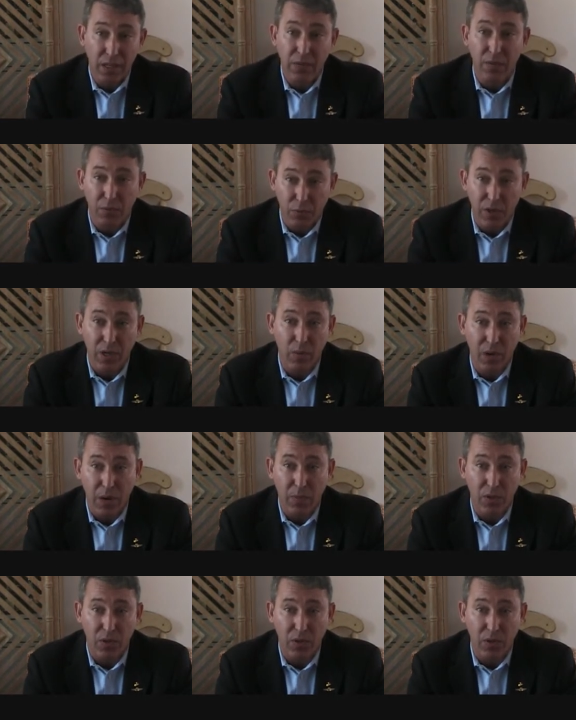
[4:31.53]
live in freedom and
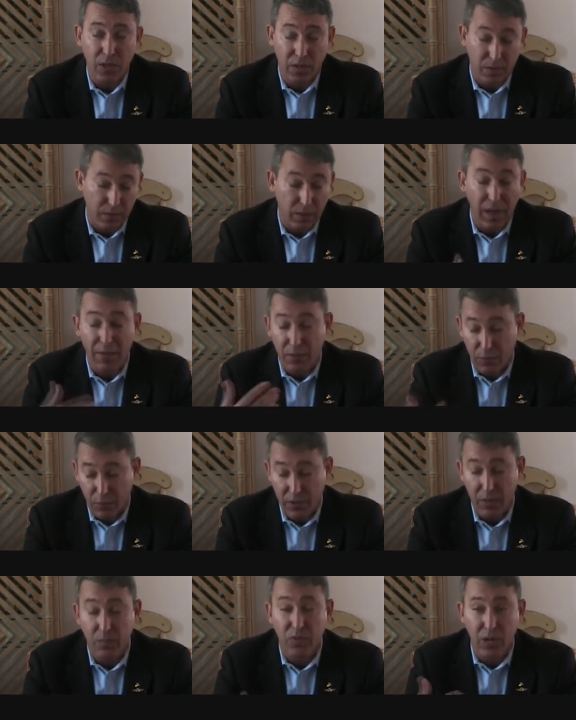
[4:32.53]
opportunity, and have the
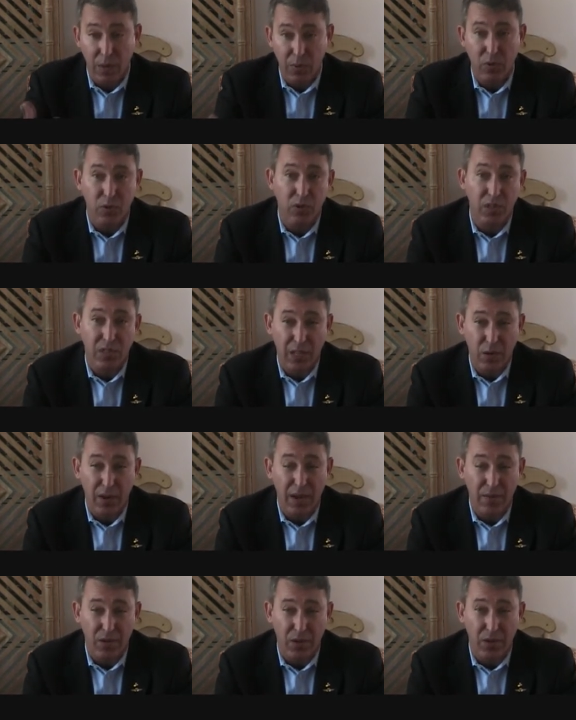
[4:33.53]
freedoms and opportunities that you
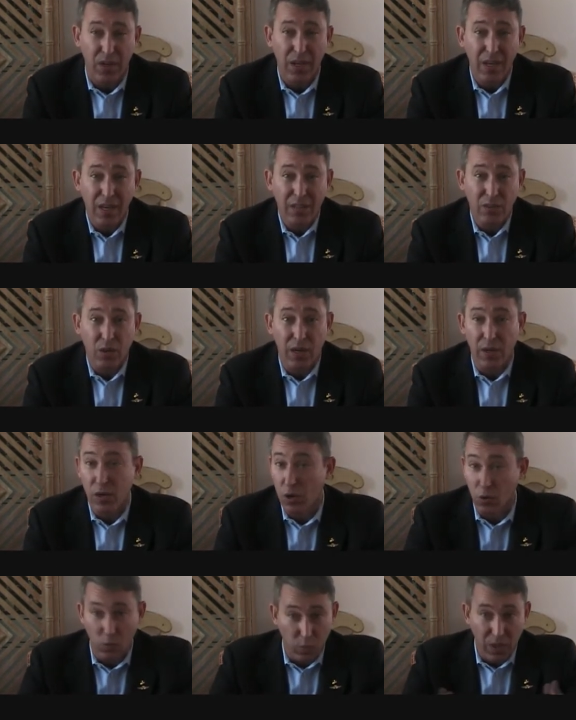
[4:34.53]
have here. So I
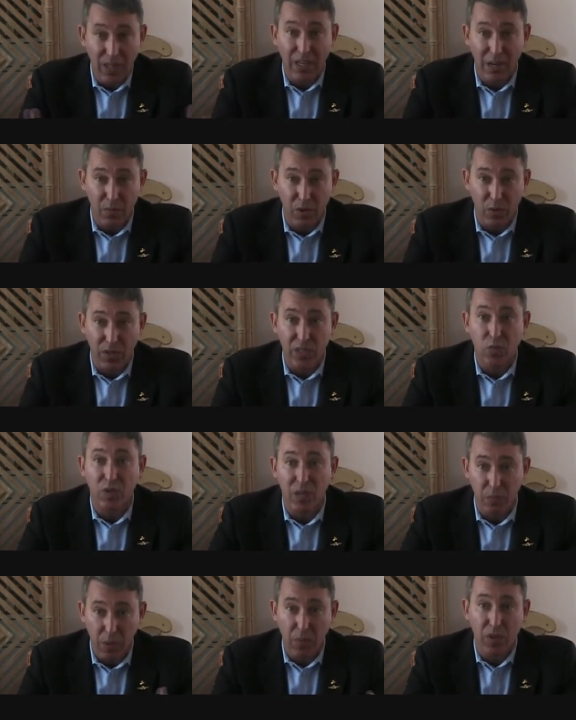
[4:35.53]
know we need immigrants. We
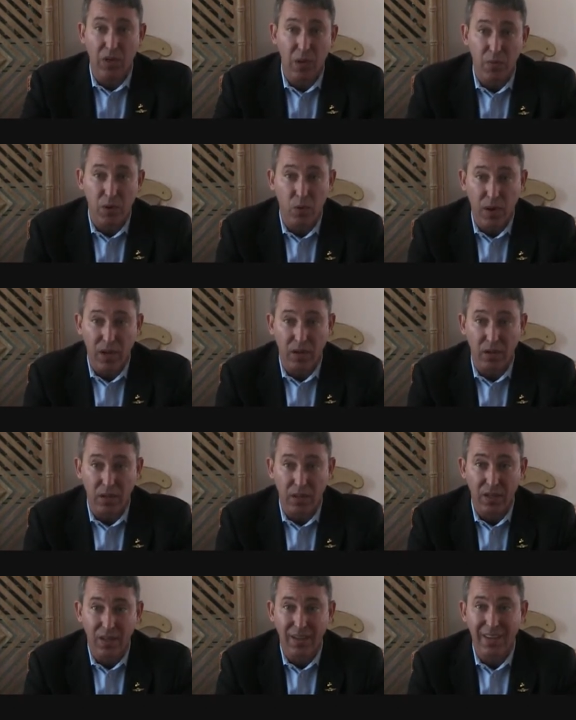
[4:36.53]
need people to come here
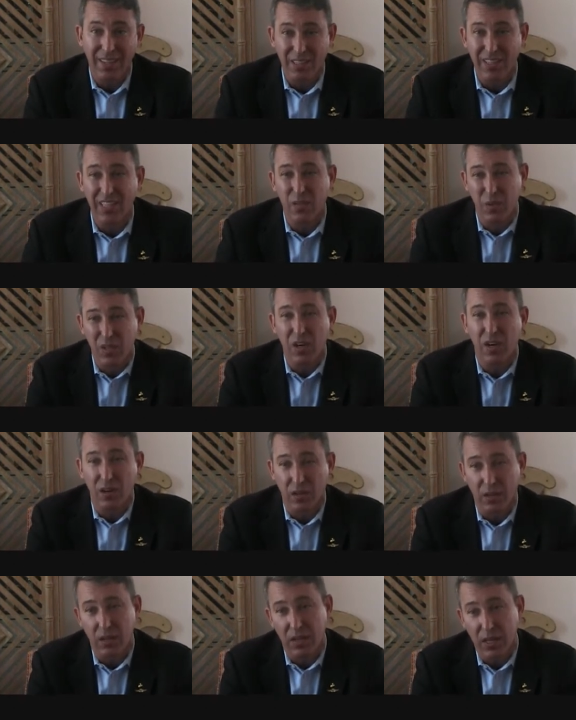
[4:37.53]
regularly. It just has to be done
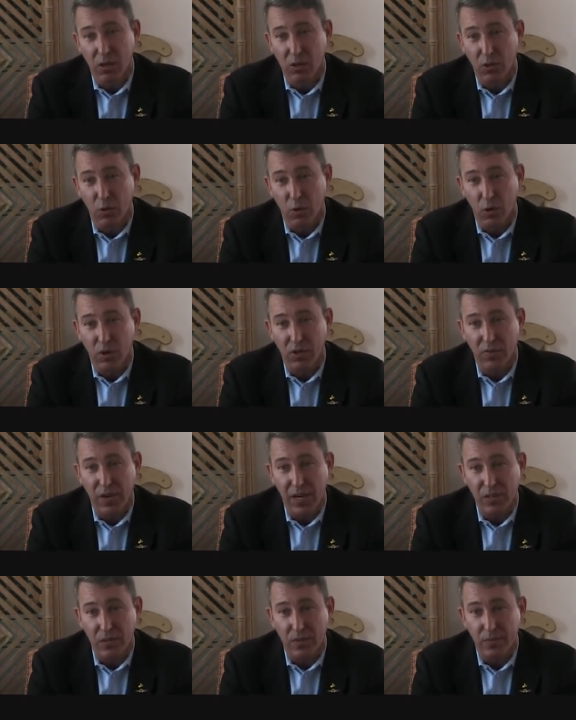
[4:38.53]
in a legal and orderly
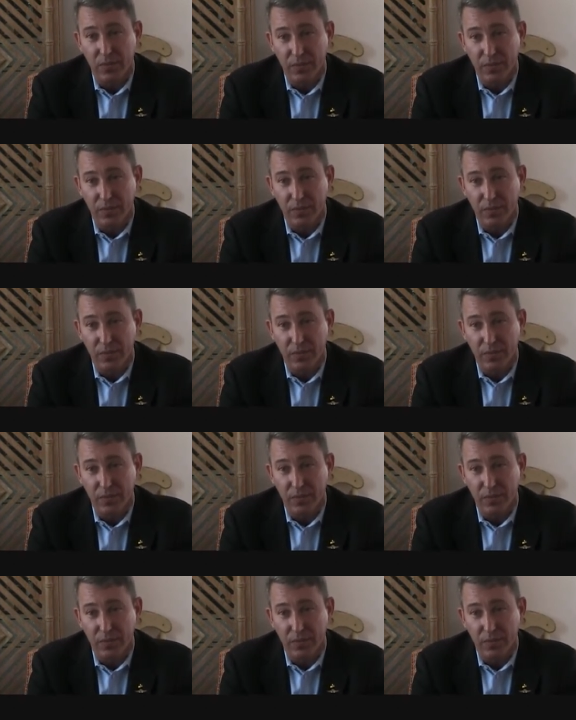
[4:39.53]
fashion.